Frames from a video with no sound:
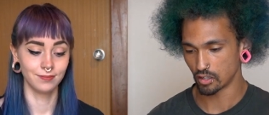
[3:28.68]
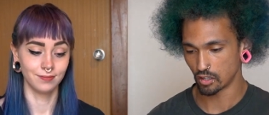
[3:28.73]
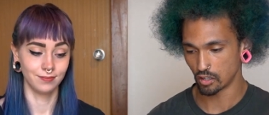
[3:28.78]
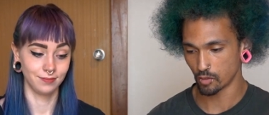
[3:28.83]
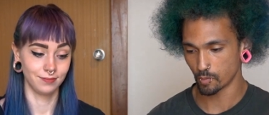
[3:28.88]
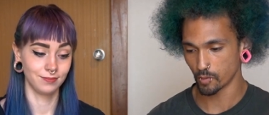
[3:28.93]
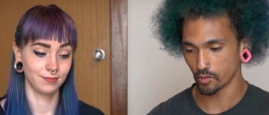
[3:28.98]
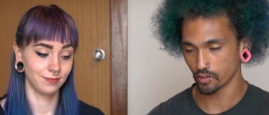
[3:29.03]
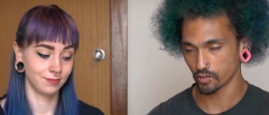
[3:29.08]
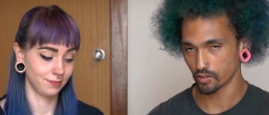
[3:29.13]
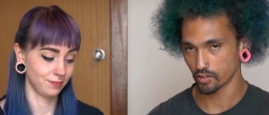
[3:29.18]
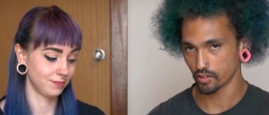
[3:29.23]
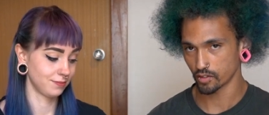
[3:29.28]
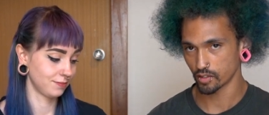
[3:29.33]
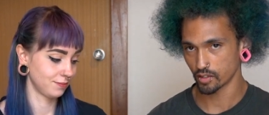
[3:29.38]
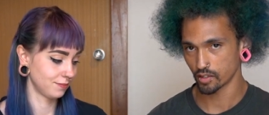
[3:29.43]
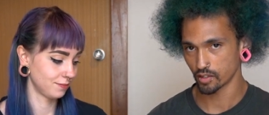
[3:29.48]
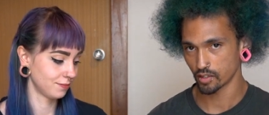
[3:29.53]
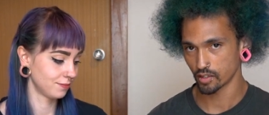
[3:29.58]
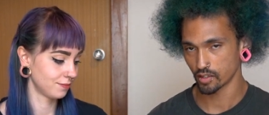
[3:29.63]
Speaker 1: almost,
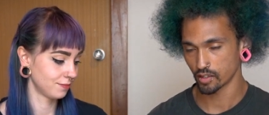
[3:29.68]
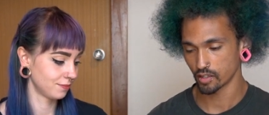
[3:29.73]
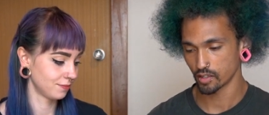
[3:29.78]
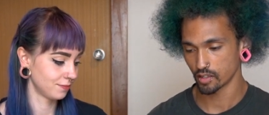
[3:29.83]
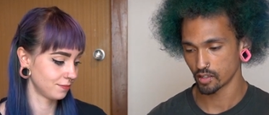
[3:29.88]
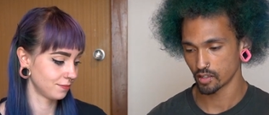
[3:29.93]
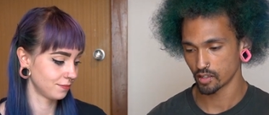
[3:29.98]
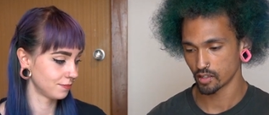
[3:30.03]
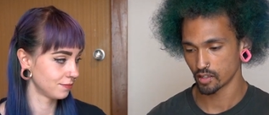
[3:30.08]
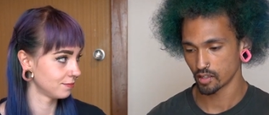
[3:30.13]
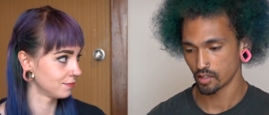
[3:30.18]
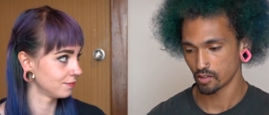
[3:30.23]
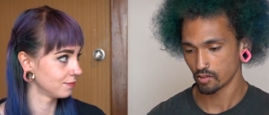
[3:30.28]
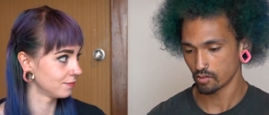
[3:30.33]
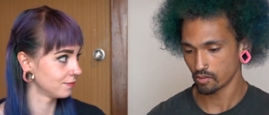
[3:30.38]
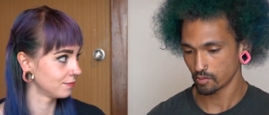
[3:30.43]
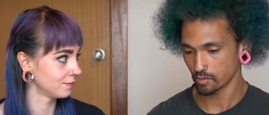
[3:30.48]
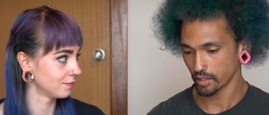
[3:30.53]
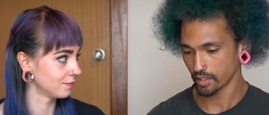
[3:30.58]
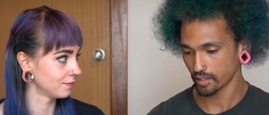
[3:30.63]

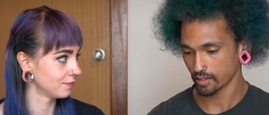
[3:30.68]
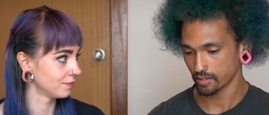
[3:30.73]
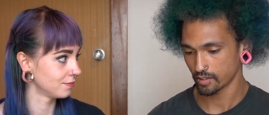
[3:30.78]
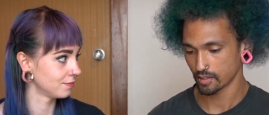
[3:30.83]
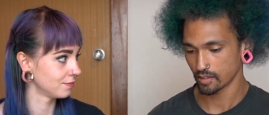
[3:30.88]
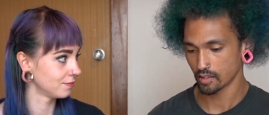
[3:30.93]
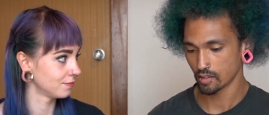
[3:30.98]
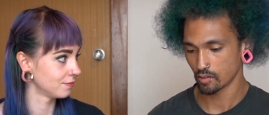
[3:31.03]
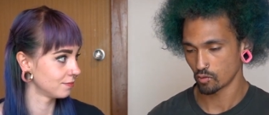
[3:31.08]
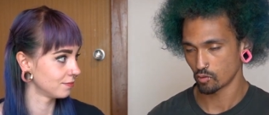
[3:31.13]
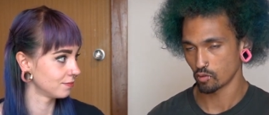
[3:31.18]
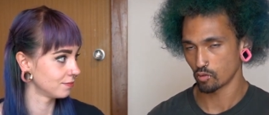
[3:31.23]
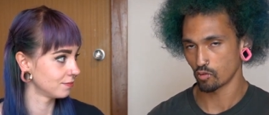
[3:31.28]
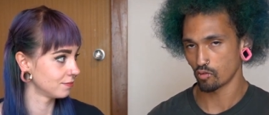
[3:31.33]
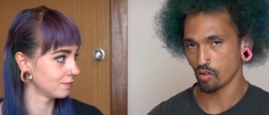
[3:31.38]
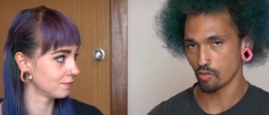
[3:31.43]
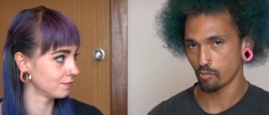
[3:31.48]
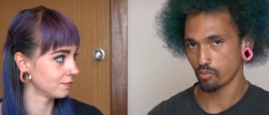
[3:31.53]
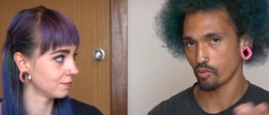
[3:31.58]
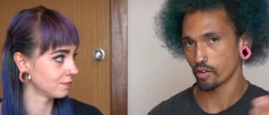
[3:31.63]
well, I guess
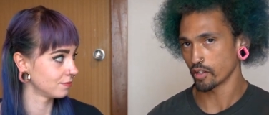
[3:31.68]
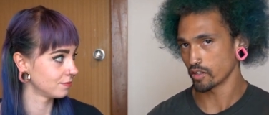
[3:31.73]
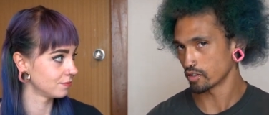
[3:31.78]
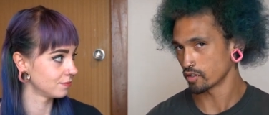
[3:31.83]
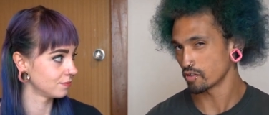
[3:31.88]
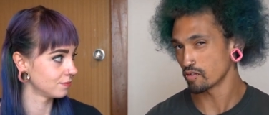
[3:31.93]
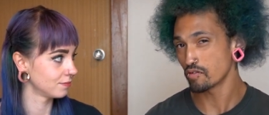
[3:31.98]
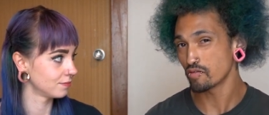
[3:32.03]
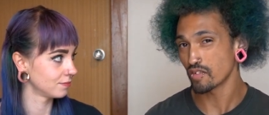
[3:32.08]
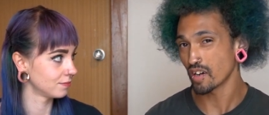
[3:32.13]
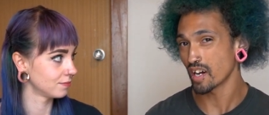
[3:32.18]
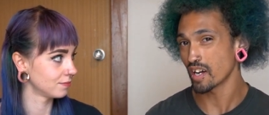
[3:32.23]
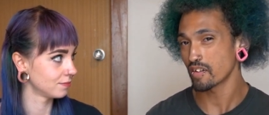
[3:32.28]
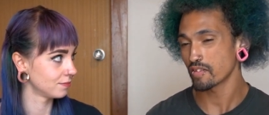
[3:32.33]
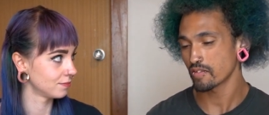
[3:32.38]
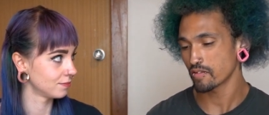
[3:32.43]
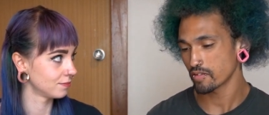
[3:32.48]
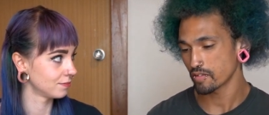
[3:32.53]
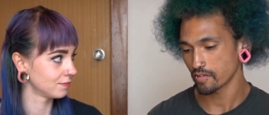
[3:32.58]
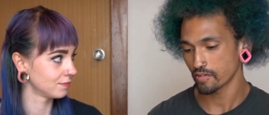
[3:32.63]

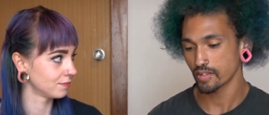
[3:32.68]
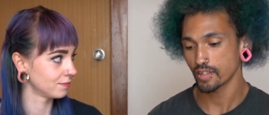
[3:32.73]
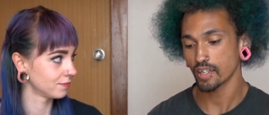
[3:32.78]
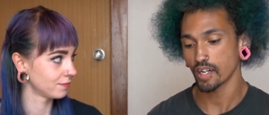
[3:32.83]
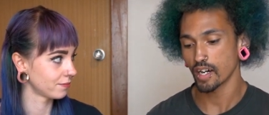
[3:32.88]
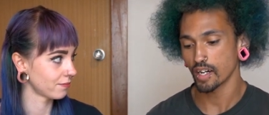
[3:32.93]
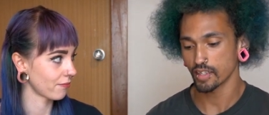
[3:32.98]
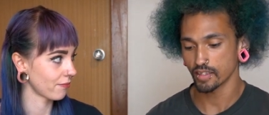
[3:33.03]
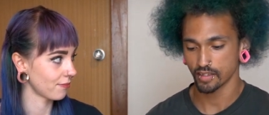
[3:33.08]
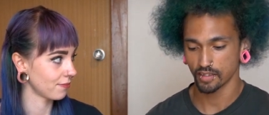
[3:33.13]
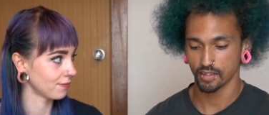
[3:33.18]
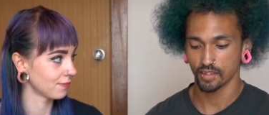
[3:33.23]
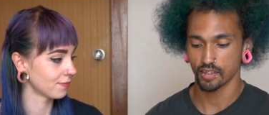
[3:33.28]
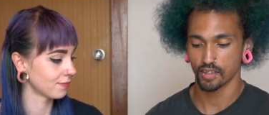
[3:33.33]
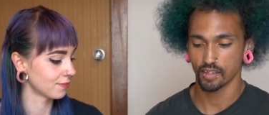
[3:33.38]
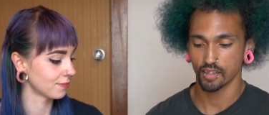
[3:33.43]
1.25 the cost